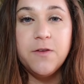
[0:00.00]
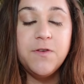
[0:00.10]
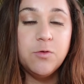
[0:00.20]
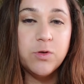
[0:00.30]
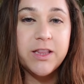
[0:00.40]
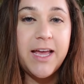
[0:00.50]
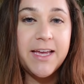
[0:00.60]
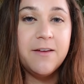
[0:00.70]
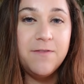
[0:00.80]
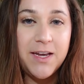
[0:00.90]
if you would
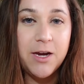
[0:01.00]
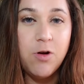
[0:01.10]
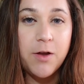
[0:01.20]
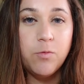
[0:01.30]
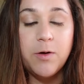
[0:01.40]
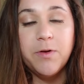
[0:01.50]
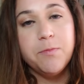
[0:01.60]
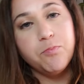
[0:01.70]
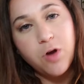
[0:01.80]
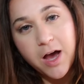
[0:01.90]
like a video on what
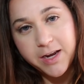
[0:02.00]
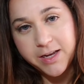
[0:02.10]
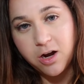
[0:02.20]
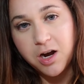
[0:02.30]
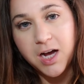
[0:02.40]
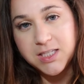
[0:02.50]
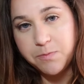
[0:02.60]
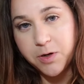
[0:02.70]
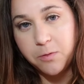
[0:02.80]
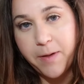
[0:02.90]
we brought in our
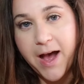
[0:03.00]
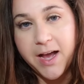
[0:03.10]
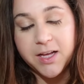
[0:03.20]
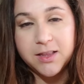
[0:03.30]
hospital bag,